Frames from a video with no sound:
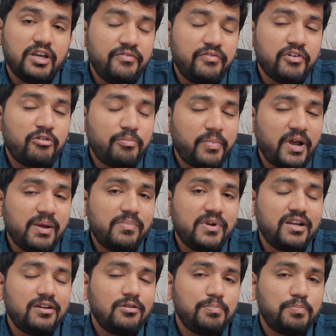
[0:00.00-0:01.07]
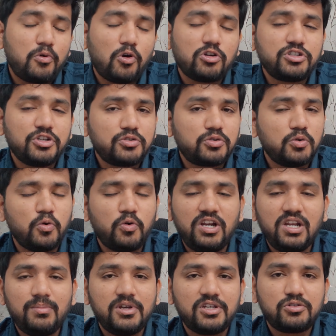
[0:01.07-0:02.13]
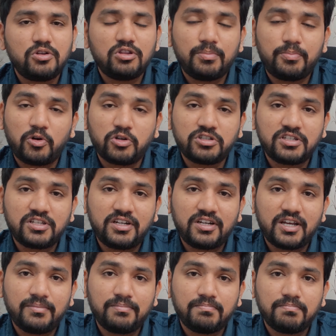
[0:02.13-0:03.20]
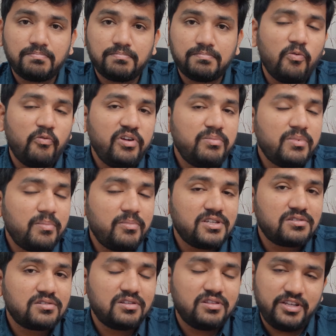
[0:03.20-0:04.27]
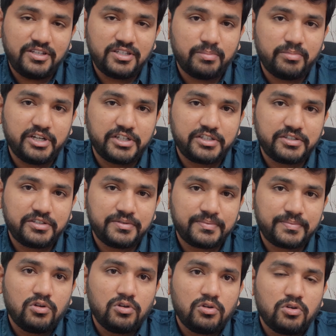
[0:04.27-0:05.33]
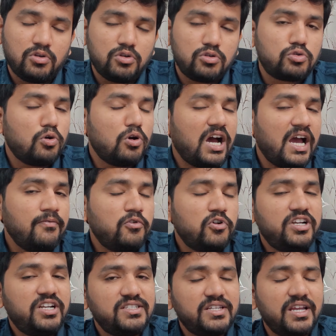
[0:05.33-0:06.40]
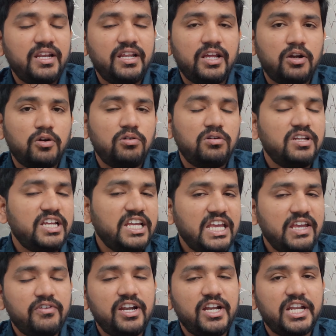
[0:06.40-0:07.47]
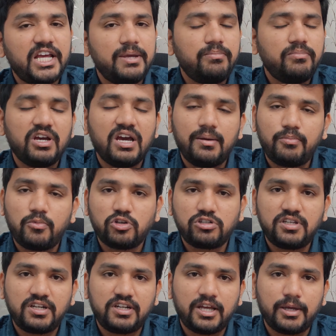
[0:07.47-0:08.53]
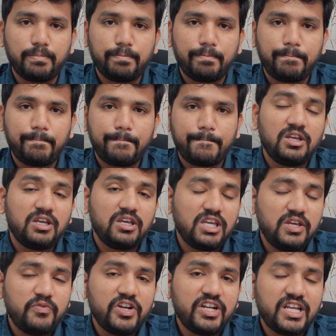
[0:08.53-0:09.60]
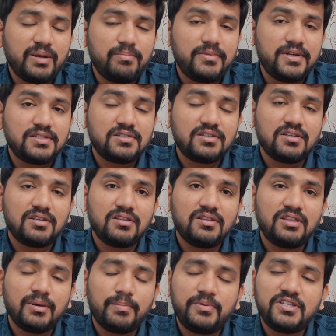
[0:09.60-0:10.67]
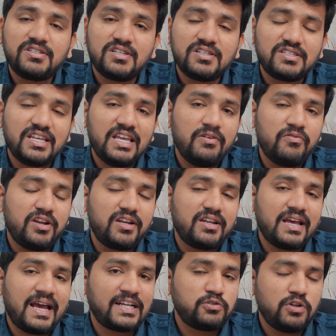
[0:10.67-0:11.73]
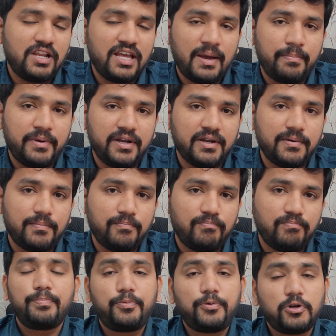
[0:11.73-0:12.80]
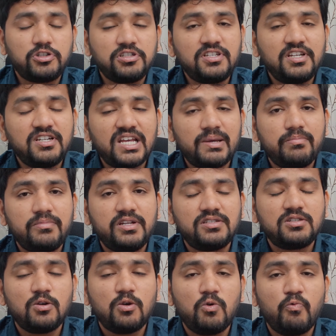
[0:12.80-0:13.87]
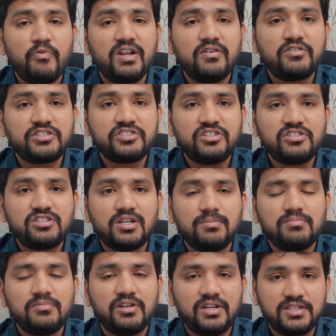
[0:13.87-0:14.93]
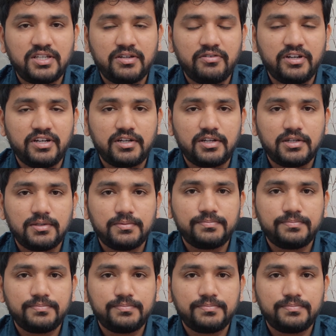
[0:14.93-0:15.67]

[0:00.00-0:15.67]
If our pipeline processed only based on the processing time, we may miss these updates. So I would design around event time and processing time. Event time means the business event actually happened. Processing time means when our system received it.